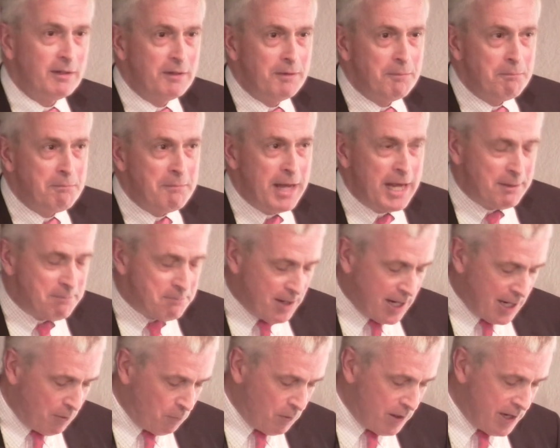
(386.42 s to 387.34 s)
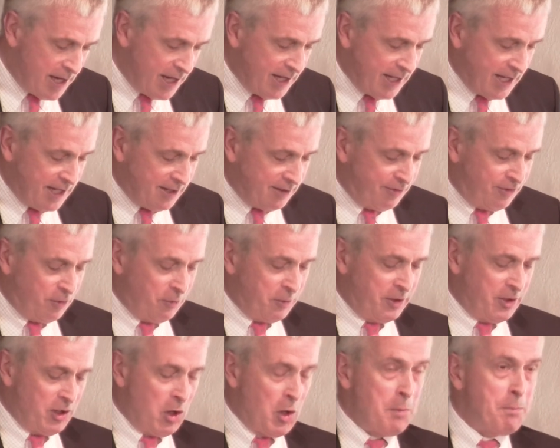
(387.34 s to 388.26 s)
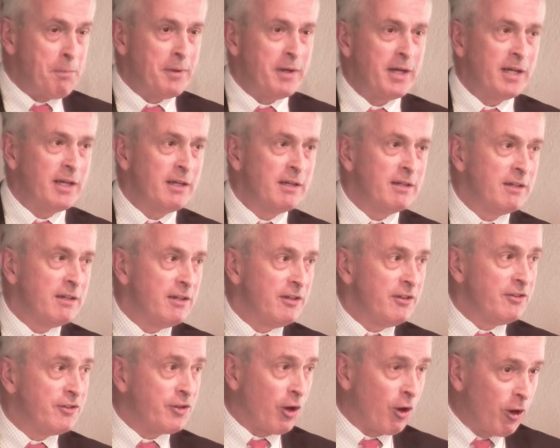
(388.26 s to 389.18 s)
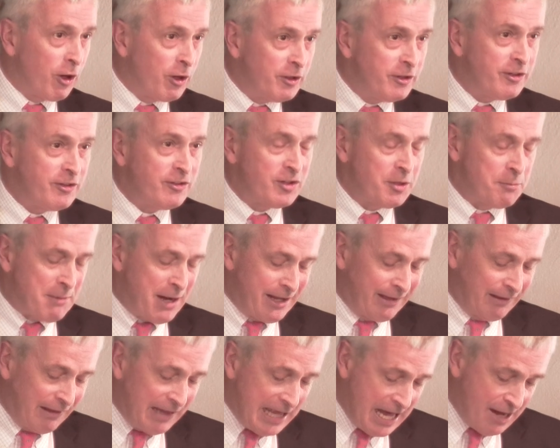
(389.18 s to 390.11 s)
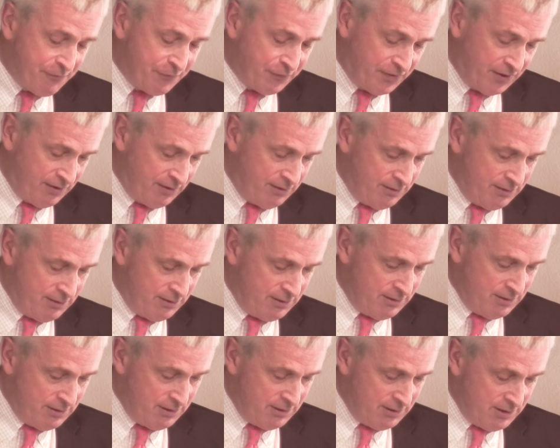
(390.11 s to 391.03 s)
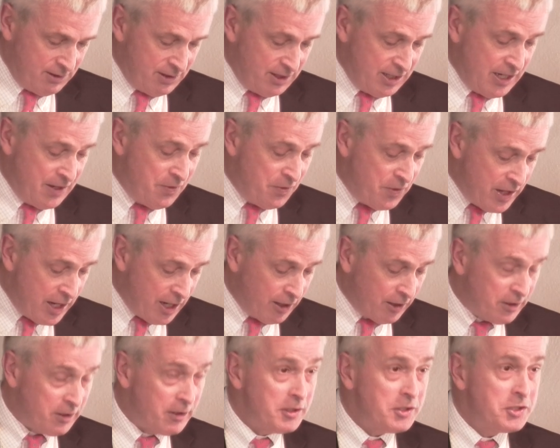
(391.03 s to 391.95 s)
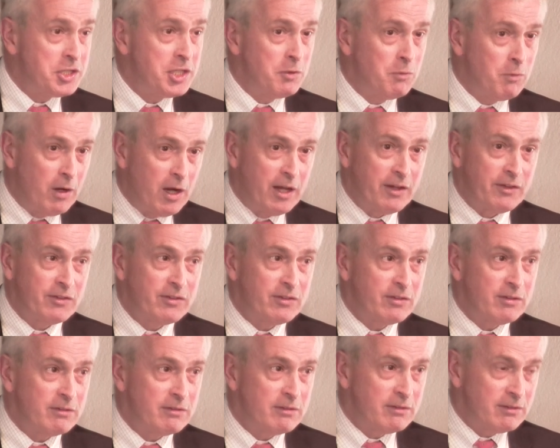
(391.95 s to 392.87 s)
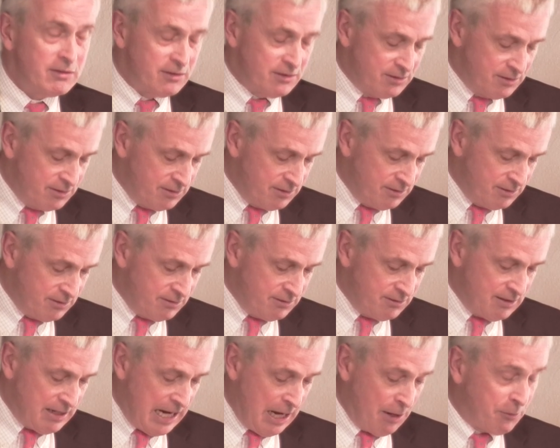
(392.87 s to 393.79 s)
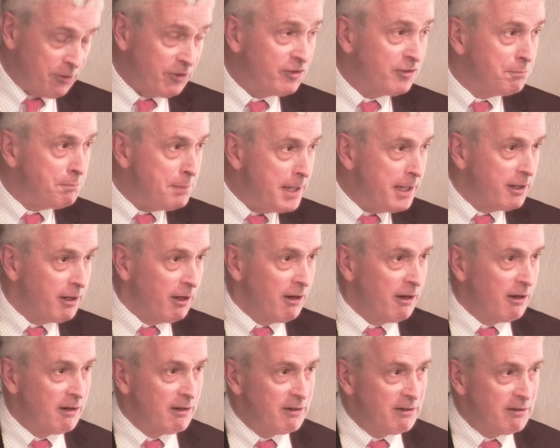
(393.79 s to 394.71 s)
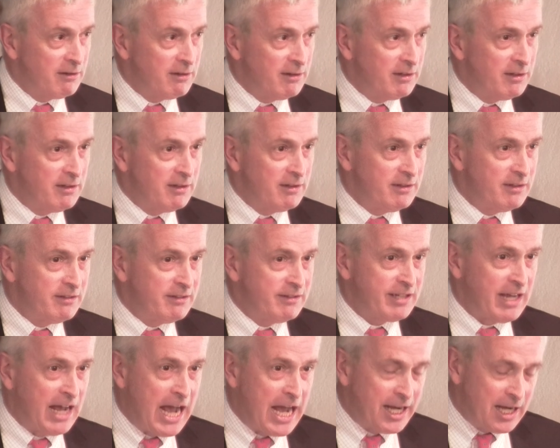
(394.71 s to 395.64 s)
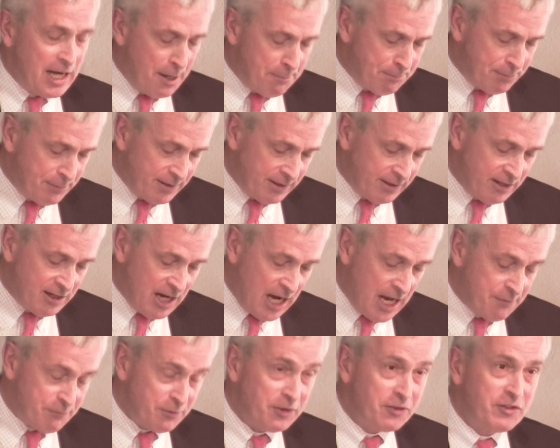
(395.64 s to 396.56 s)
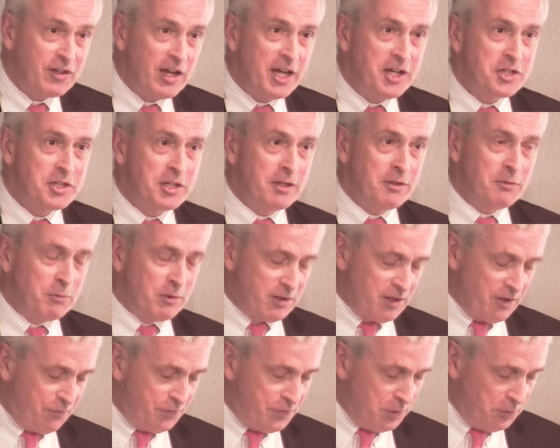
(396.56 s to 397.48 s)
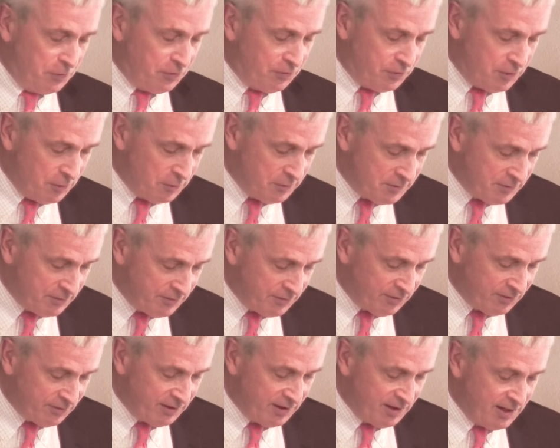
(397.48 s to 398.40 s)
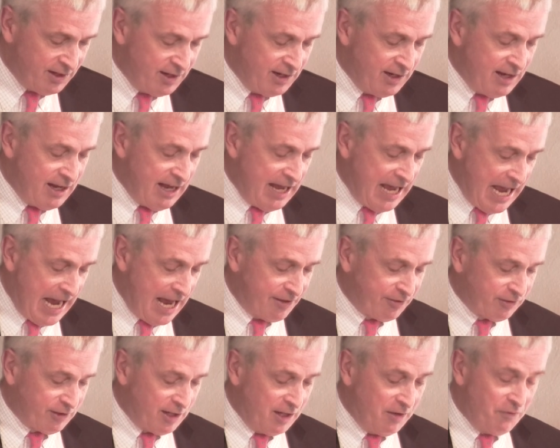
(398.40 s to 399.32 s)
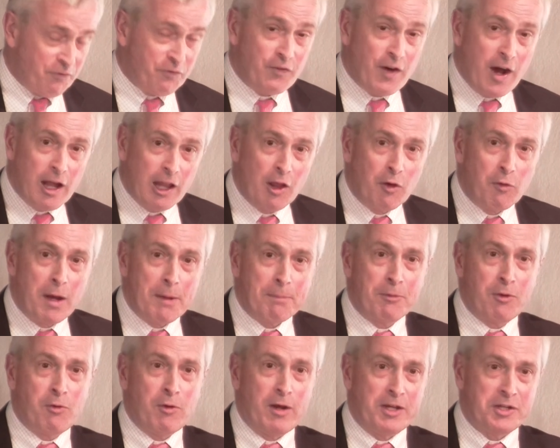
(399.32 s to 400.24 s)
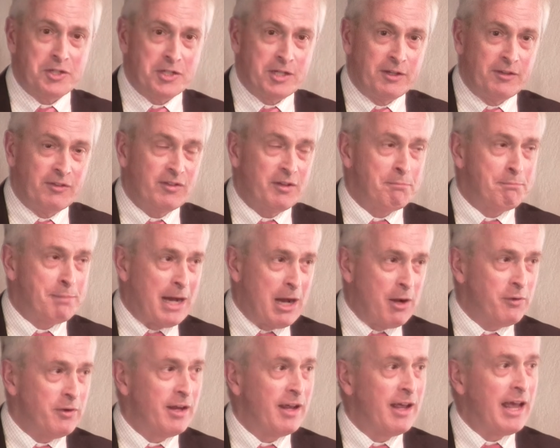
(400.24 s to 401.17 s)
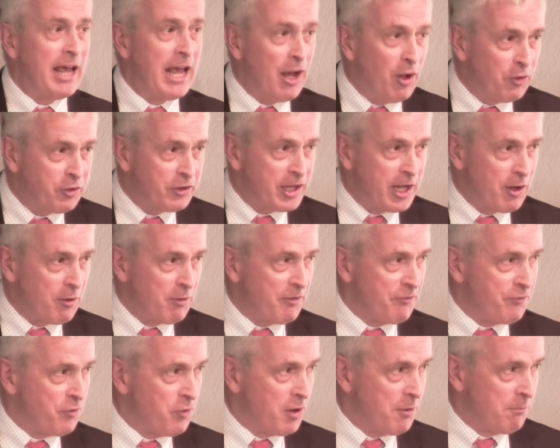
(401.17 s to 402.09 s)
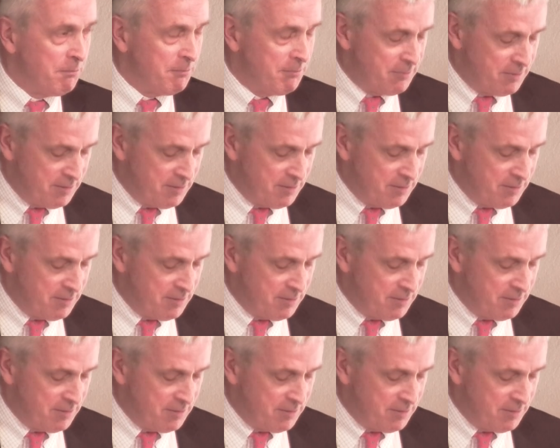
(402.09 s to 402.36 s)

made my way into an opening, turned to my left, and there she was, our speaker, tied up in conversation with a few students, asking follow up questions about healthcare reform.